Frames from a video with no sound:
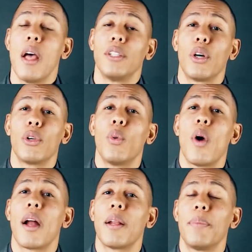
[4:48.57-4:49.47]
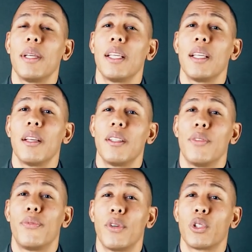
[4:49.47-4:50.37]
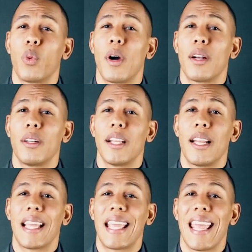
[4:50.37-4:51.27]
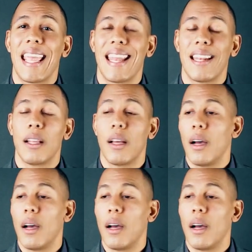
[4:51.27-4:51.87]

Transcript: So you want to be the first one that they can't